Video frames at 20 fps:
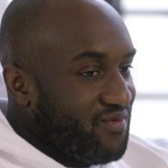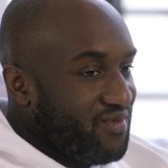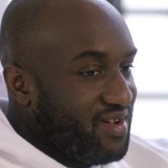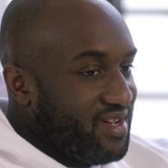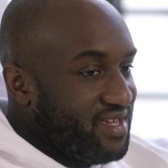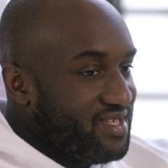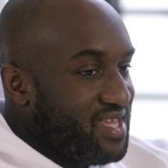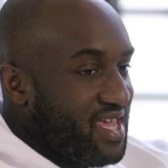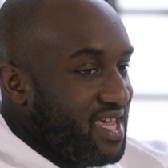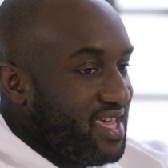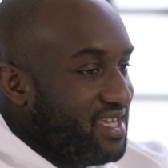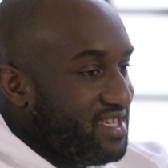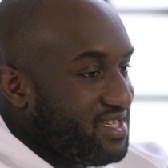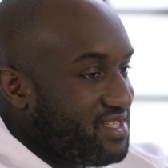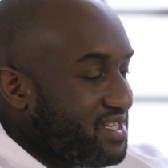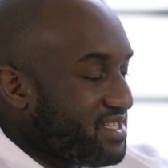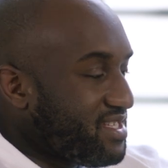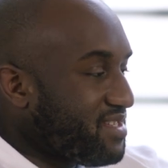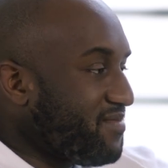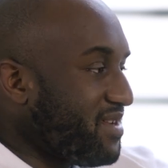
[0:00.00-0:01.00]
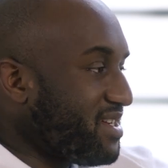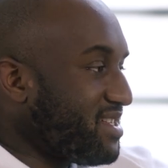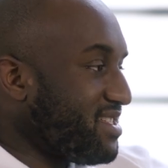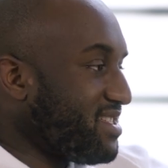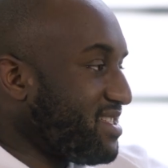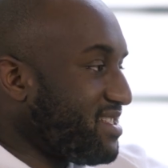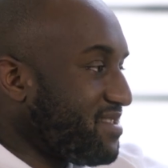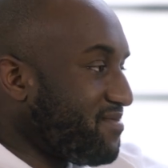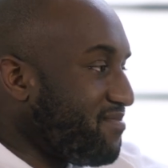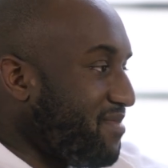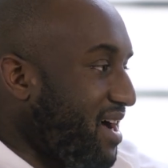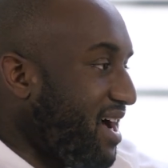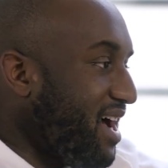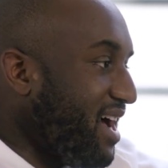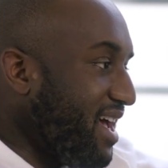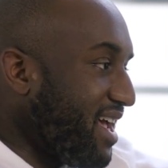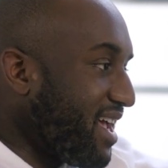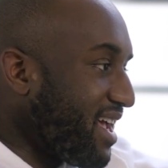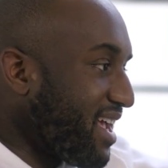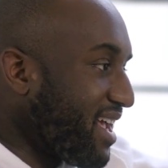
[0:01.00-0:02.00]
is his just as much as it's
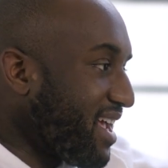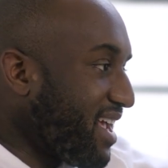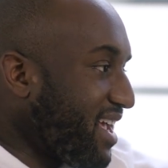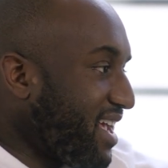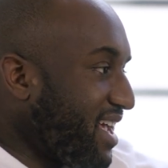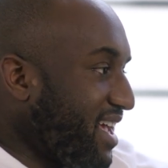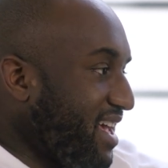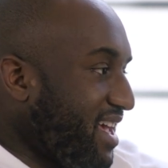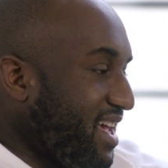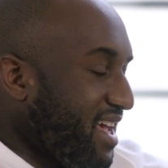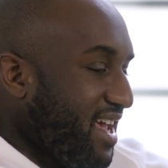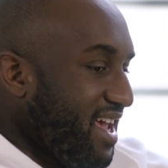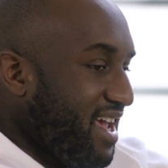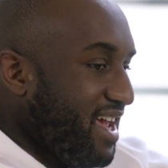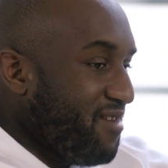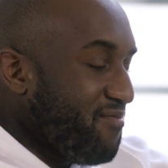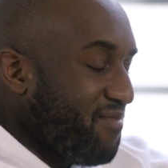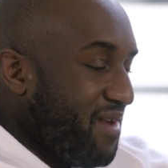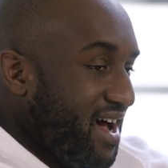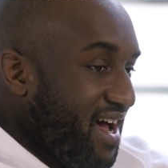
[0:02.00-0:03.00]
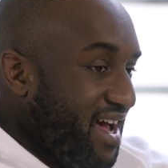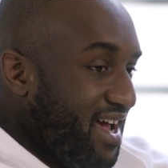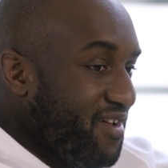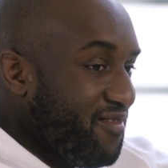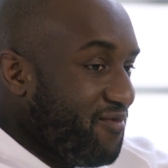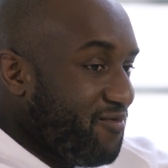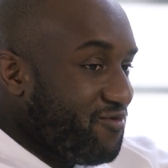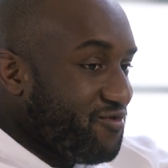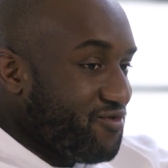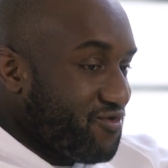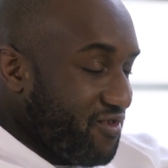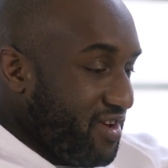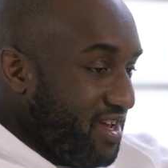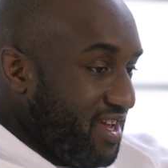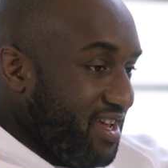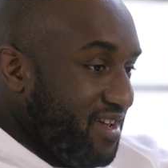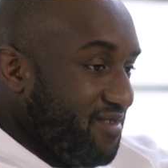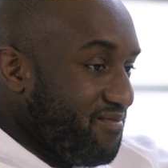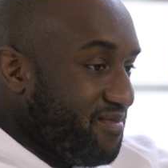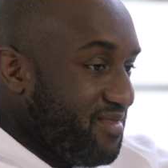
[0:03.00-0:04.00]
mine. In my
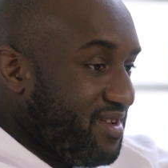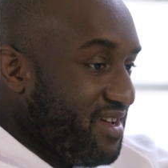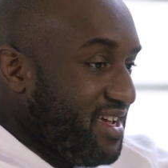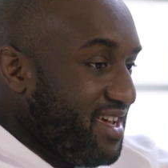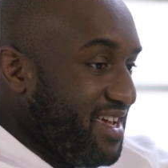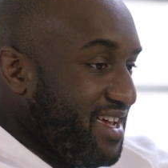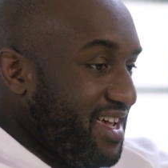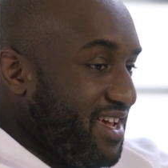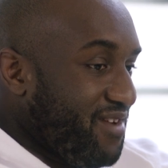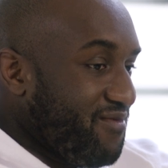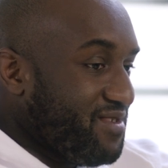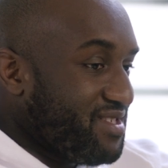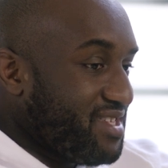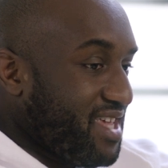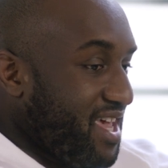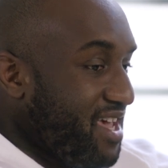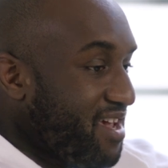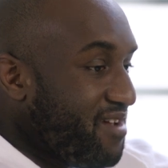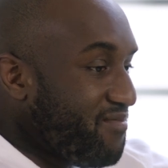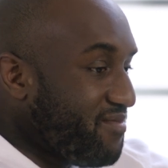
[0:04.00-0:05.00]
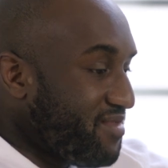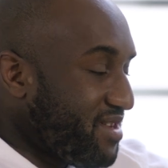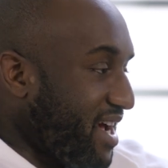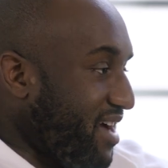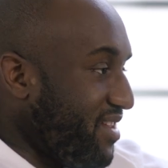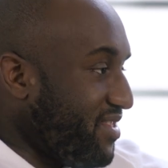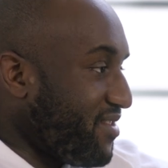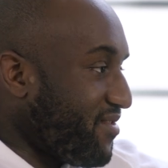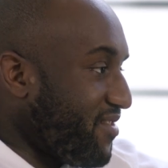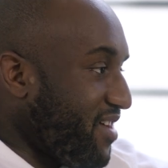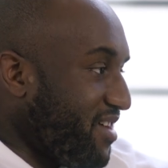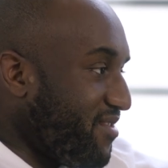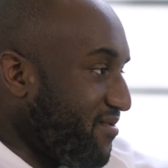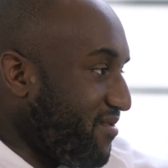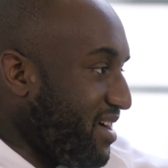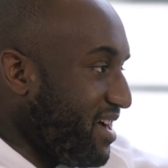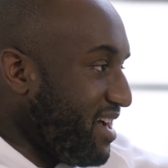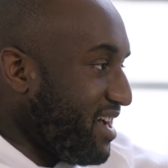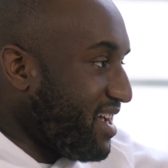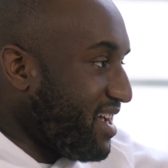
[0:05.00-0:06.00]
dream, it was him down the runway.